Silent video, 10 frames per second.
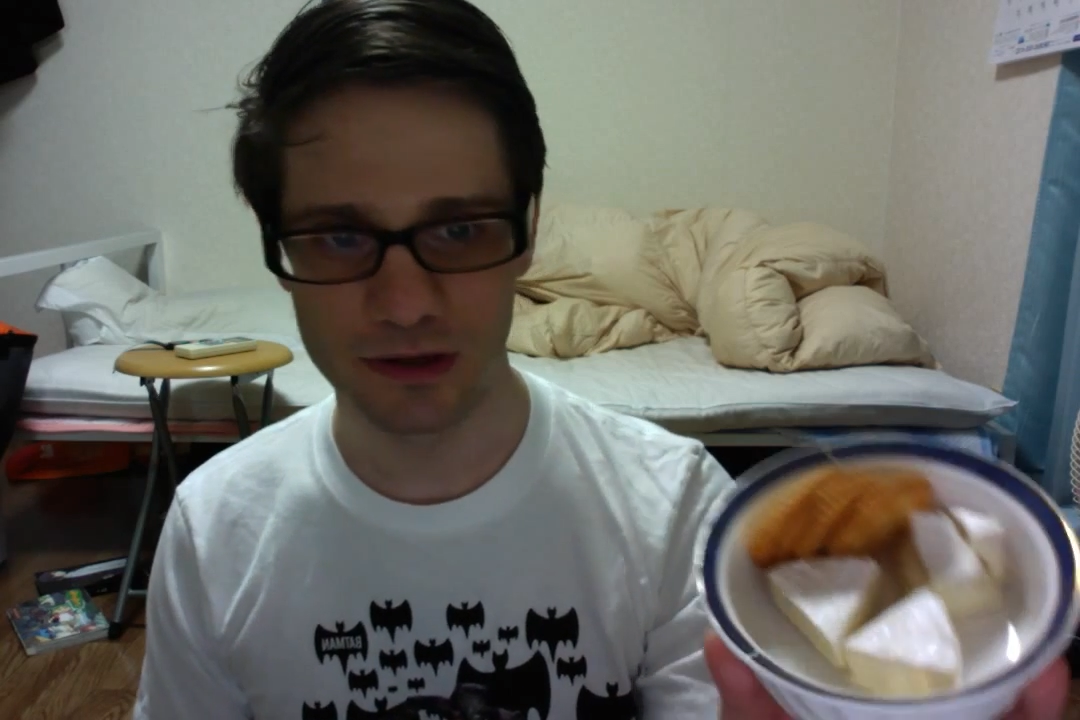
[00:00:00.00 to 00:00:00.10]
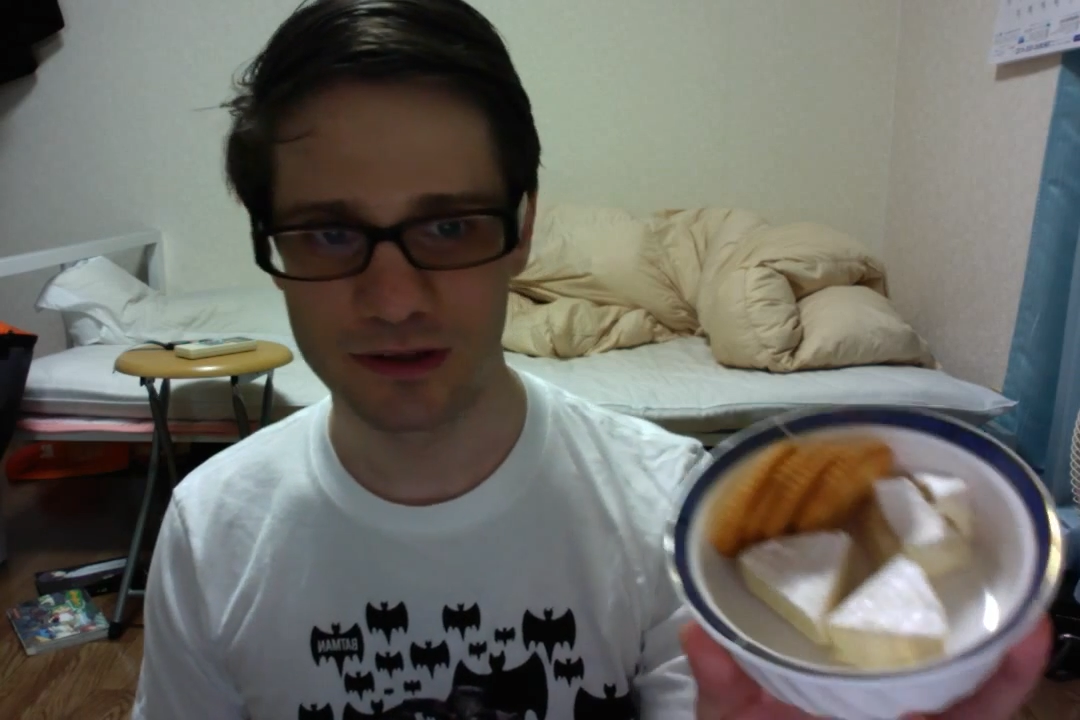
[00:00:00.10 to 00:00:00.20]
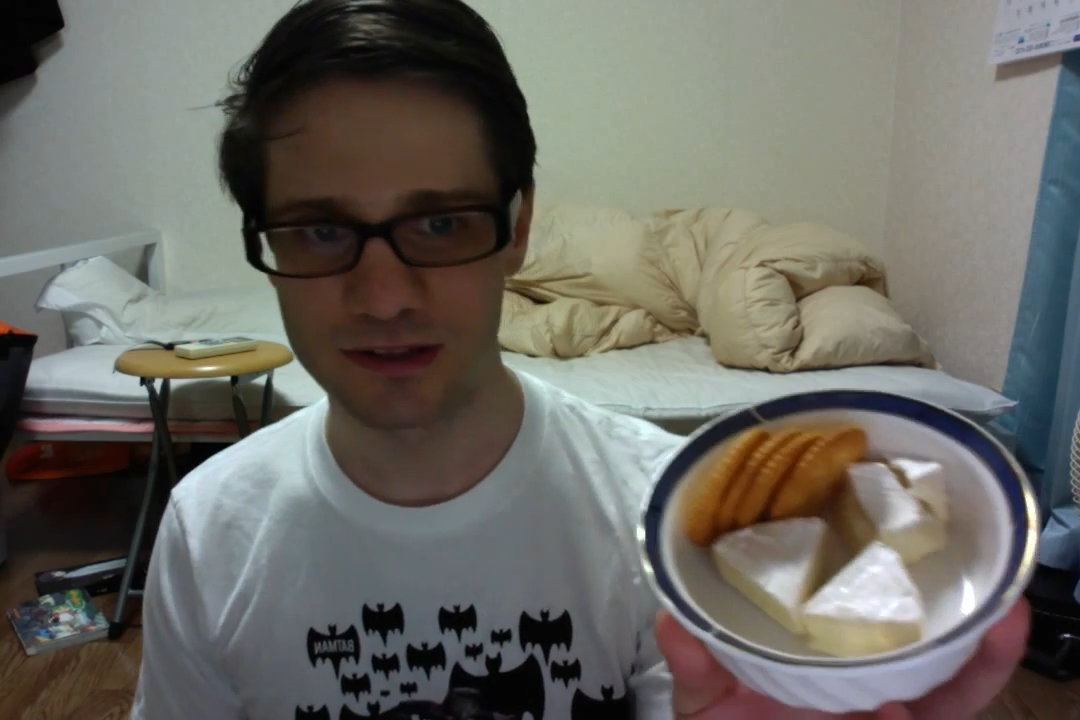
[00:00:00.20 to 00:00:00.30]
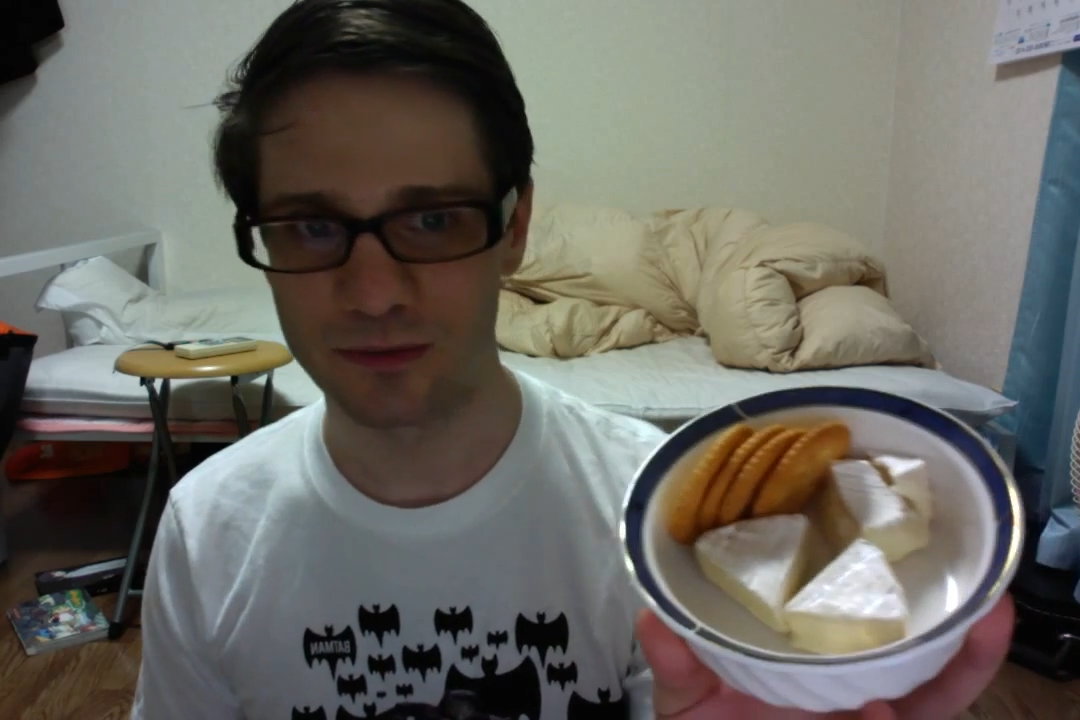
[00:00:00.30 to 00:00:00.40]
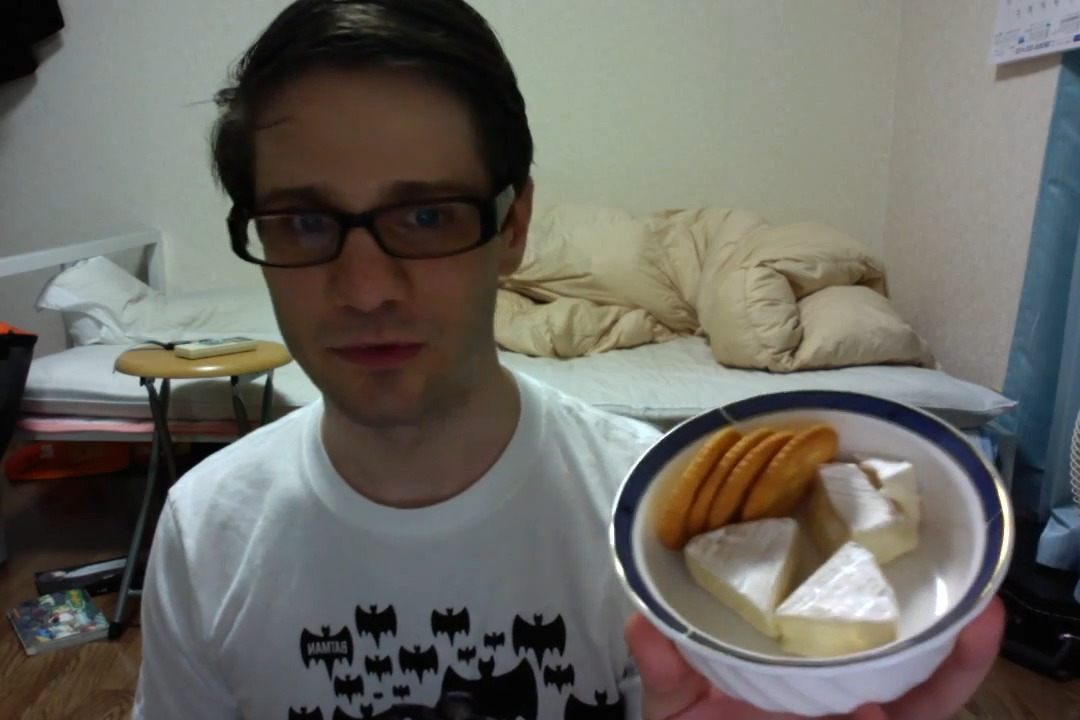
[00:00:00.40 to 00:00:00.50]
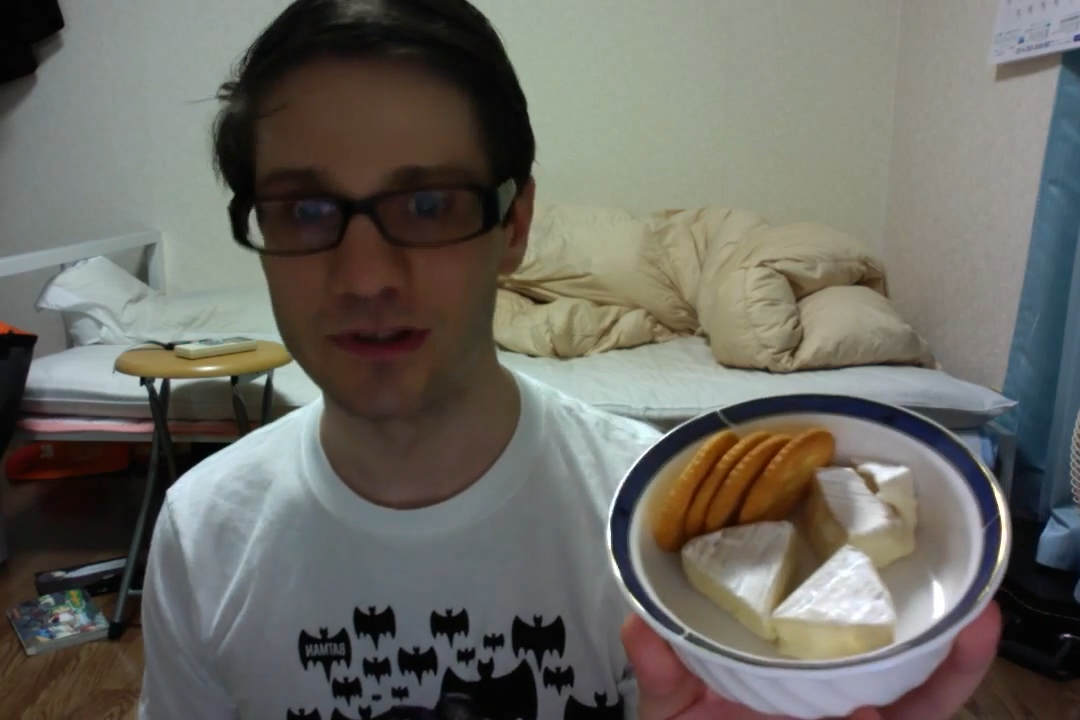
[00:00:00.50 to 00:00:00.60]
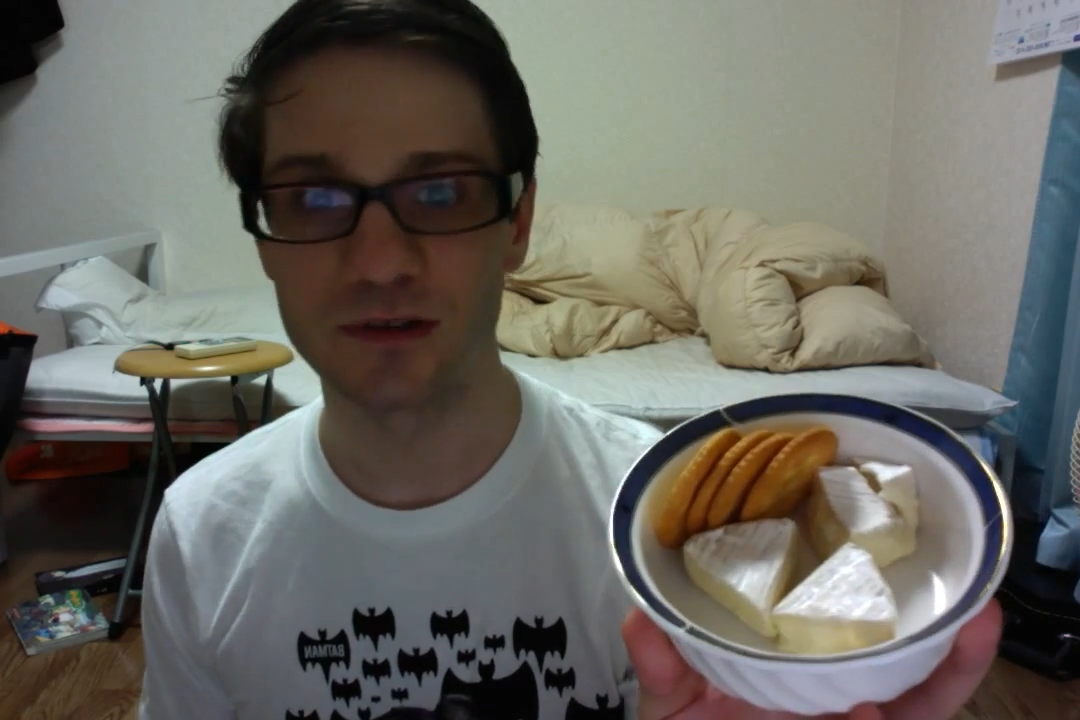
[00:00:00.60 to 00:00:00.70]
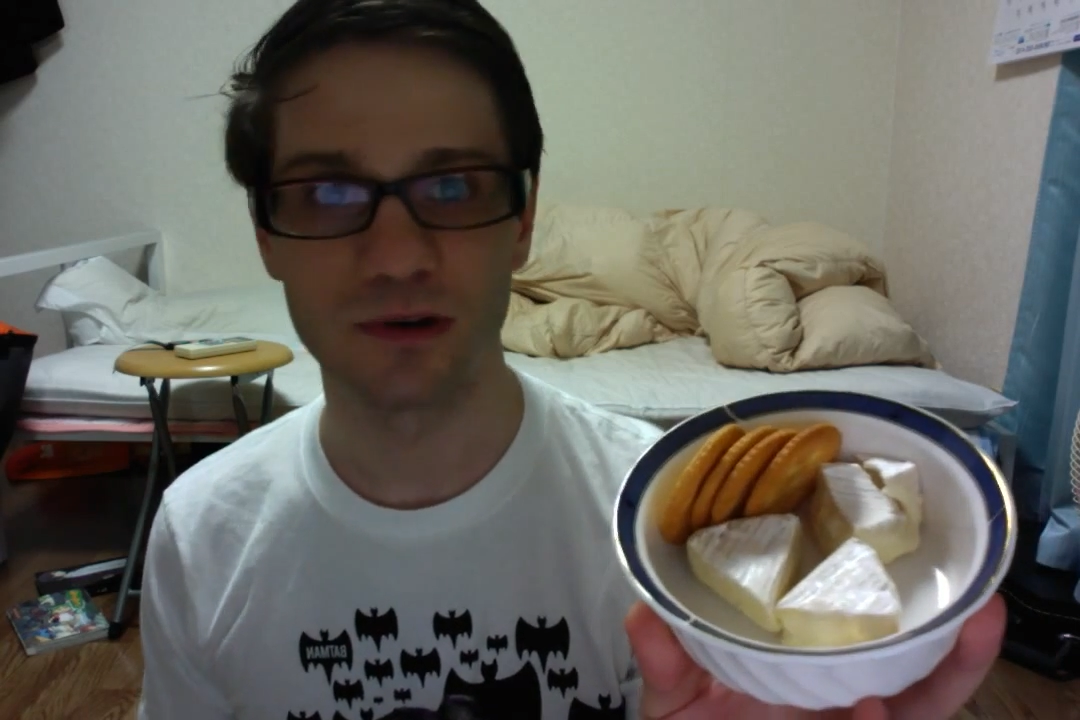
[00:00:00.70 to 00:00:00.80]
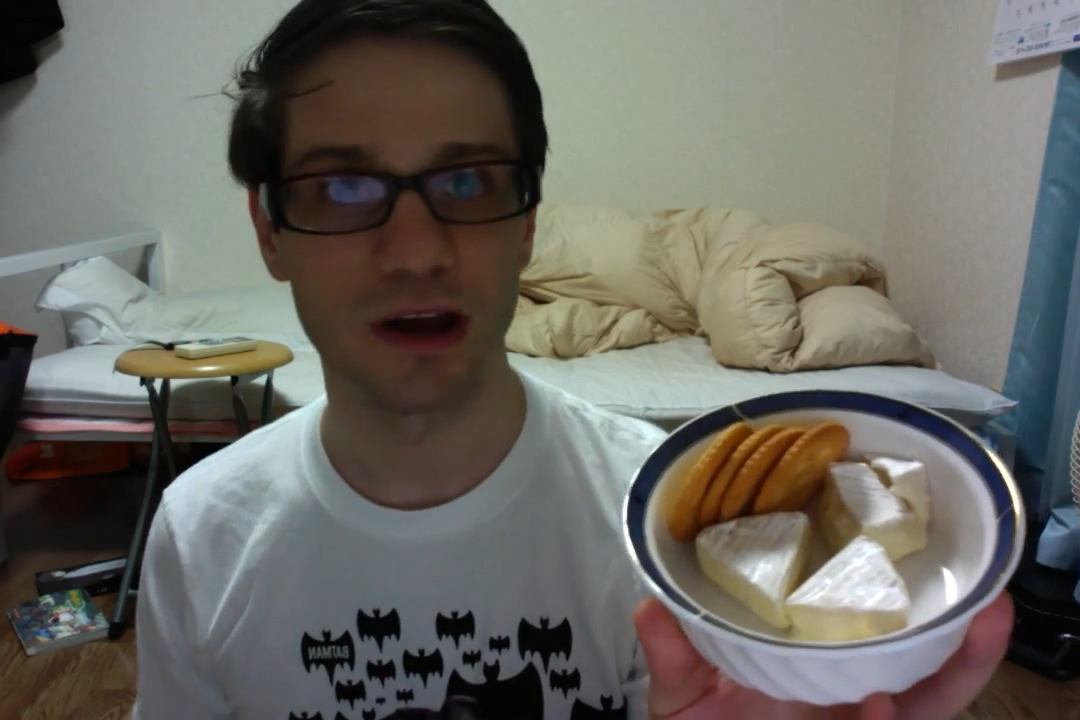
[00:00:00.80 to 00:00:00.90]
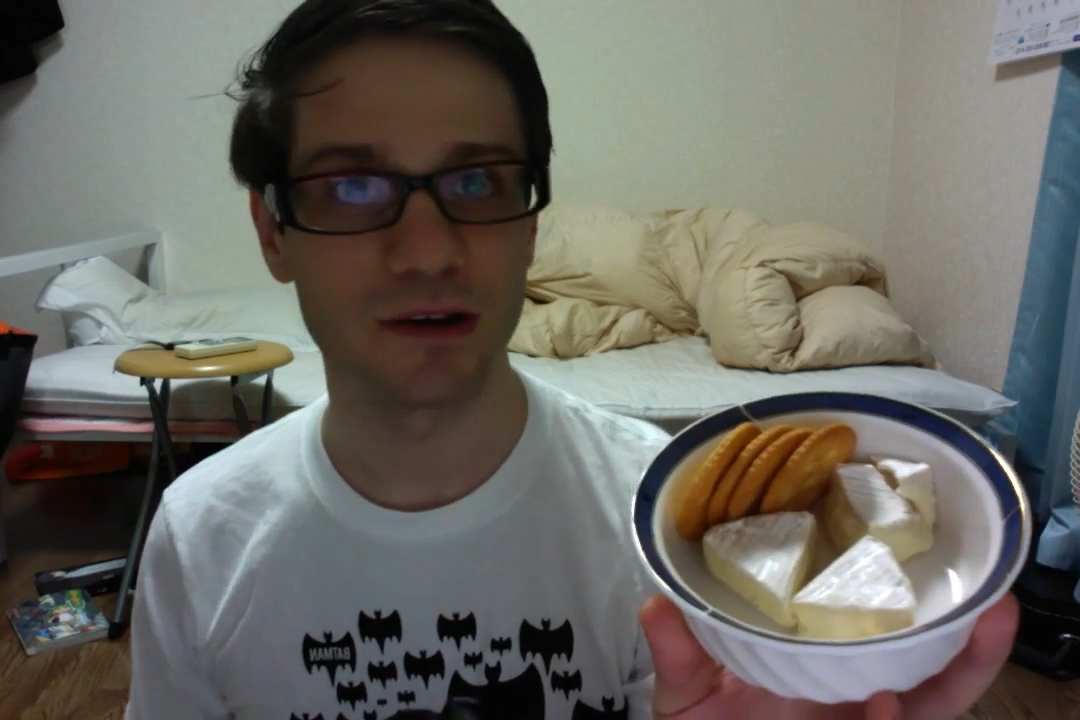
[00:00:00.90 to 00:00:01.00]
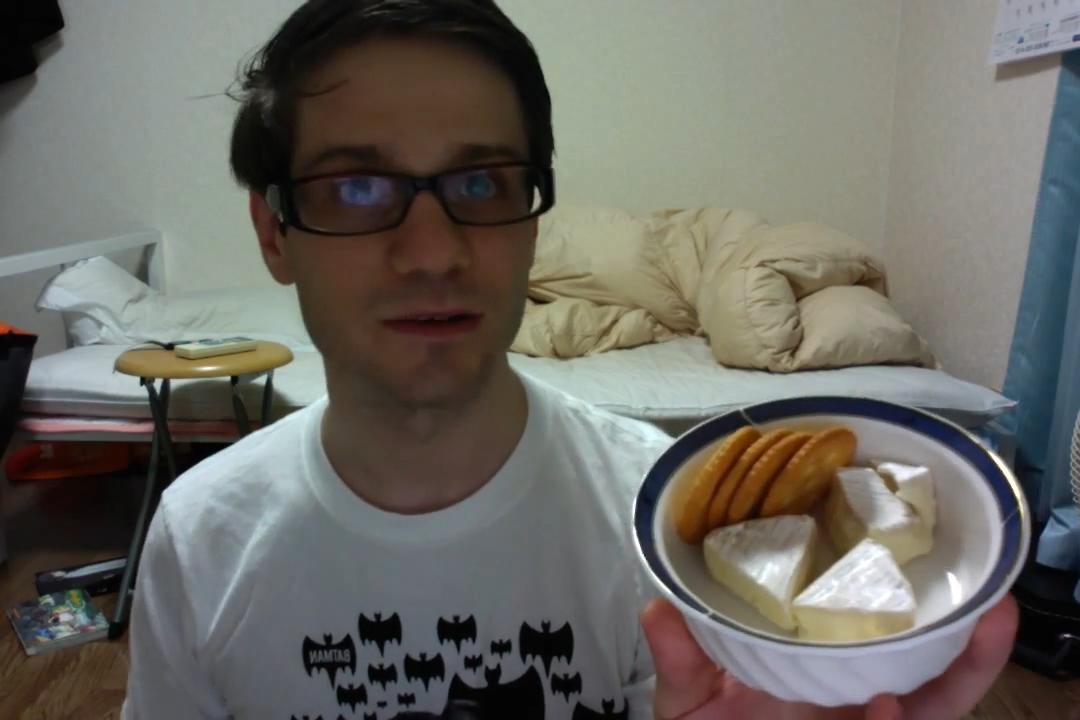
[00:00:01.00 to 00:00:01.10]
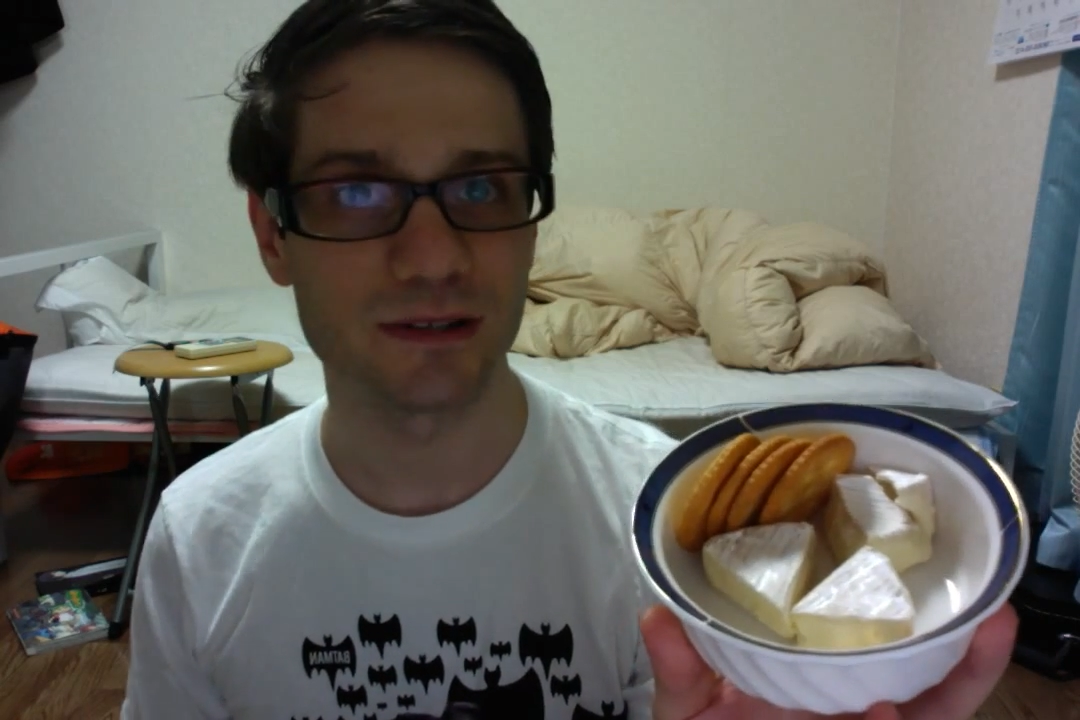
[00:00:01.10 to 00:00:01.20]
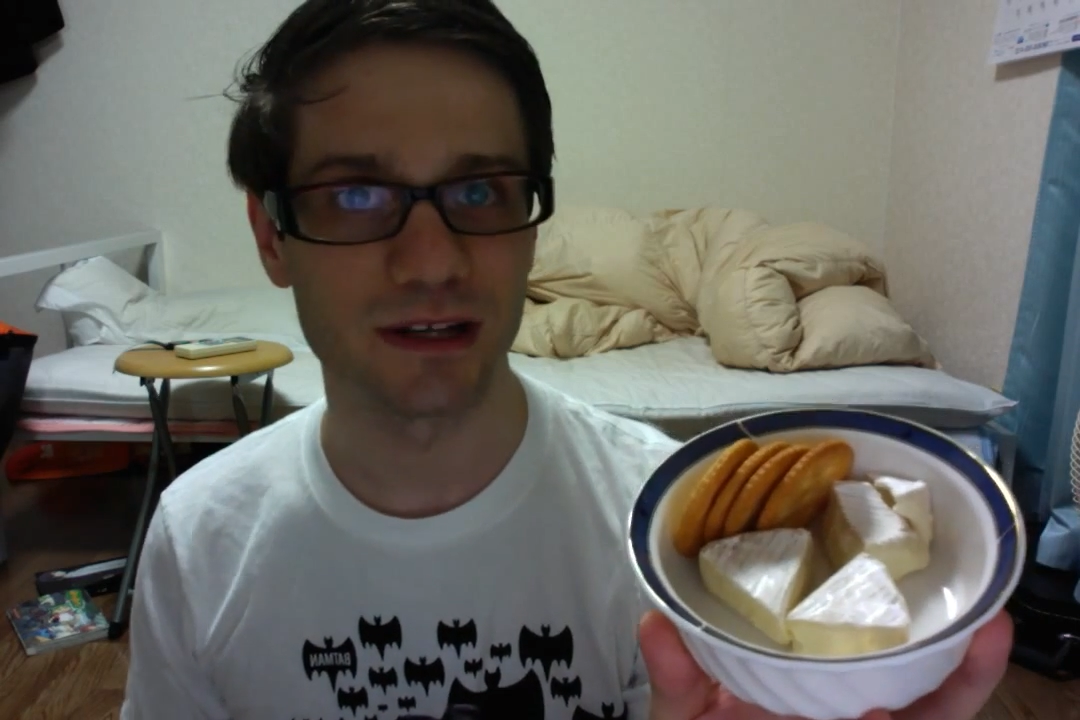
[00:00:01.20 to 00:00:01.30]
some Ritz crackers